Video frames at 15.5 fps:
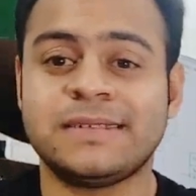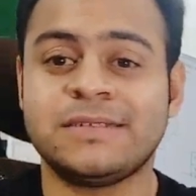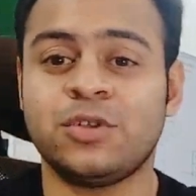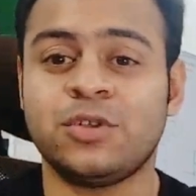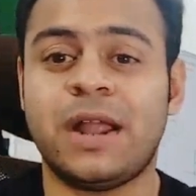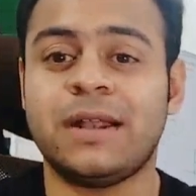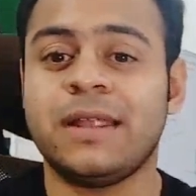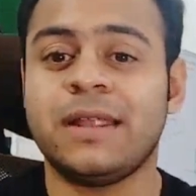
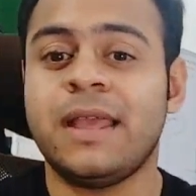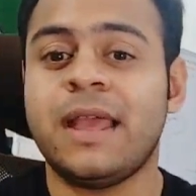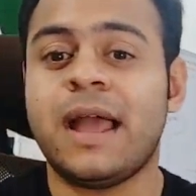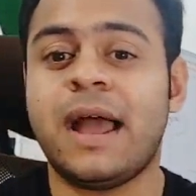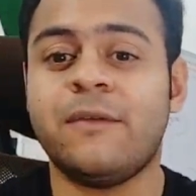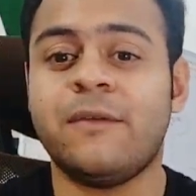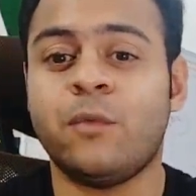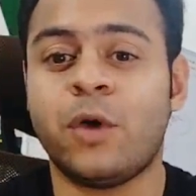that
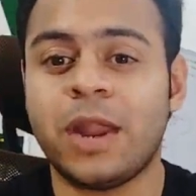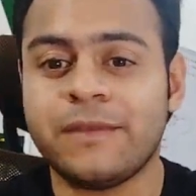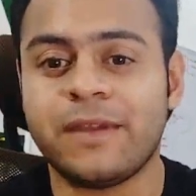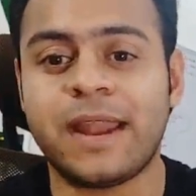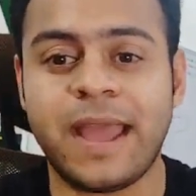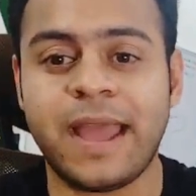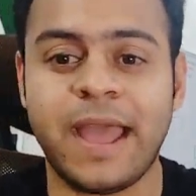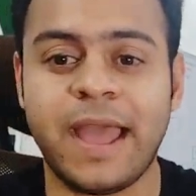whatever
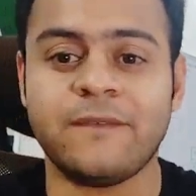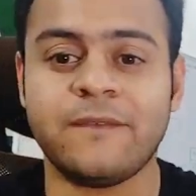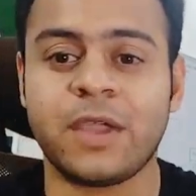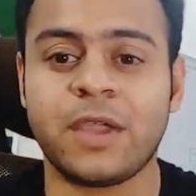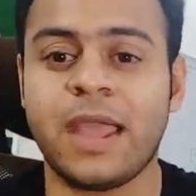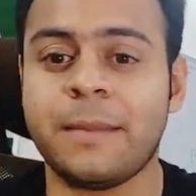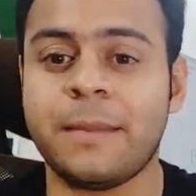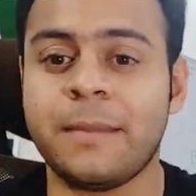I have,
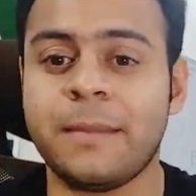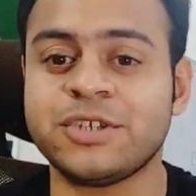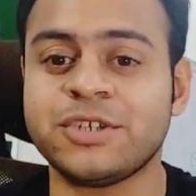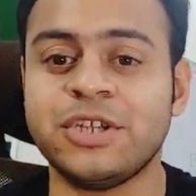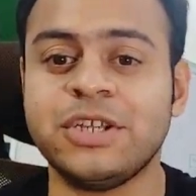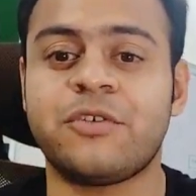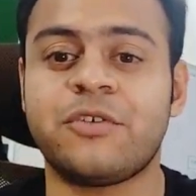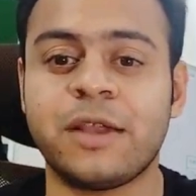okay, I'm
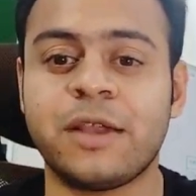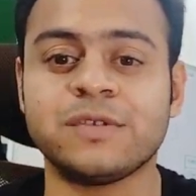trying